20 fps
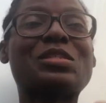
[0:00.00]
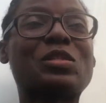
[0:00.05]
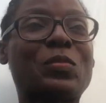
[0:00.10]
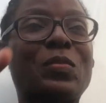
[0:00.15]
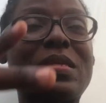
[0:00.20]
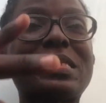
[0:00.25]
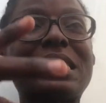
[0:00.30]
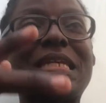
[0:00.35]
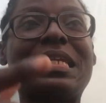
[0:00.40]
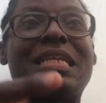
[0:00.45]

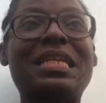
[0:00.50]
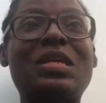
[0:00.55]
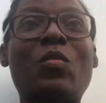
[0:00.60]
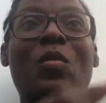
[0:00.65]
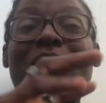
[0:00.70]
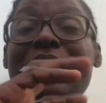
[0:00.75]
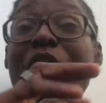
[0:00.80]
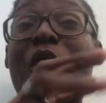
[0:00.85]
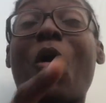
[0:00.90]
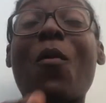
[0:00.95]
Basically,
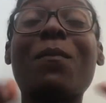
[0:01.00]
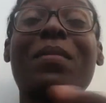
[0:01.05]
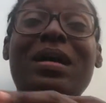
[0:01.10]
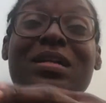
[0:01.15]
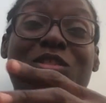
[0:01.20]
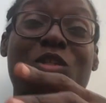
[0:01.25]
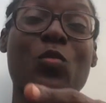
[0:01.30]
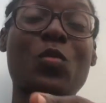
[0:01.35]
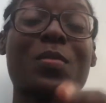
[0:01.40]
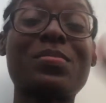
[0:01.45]
when they come back
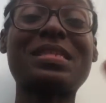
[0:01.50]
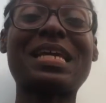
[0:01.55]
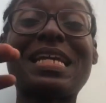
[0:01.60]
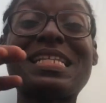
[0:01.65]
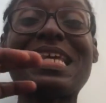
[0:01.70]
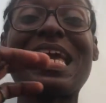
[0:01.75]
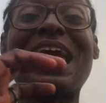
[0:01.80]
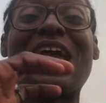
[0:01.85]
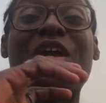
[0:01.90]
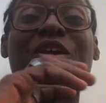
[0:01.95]
to your website,
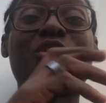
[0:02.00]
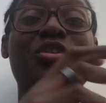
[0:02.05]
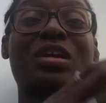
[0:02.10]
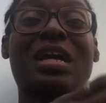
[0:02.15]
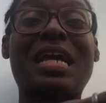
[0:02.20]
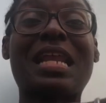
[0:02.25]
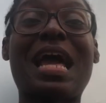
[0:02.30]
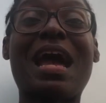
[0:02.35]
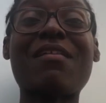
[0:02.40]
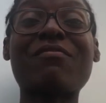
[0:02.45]
you
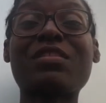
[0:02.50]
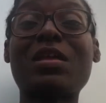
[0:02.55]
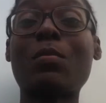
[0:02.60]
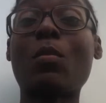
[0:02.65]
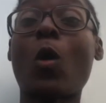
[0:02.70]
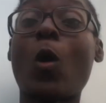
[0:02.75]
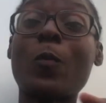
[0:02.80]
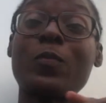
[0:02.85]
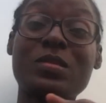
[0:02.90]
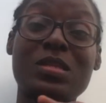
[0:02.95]
can have them
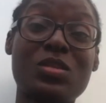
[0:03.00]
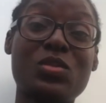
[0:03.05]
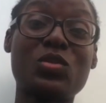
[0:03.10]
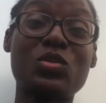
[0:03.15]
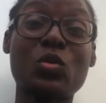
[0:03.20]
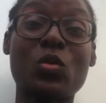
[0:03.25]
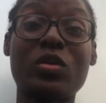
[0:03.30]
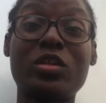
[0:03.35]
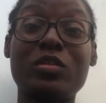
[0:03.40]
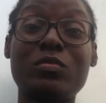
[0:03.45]
opt into
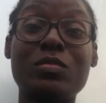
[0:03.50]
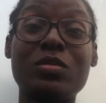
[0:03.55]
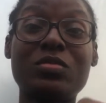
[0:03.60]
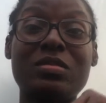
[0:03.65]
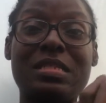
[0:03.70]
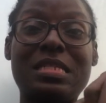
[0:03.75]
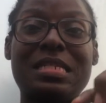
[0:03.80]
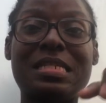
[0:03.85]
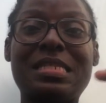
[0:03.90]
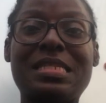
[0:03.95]
your email
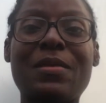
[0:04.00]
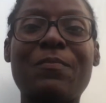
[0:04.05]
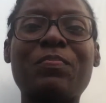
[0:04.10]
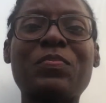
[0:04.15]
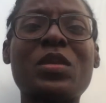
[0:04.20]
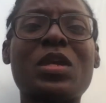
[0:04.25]
list.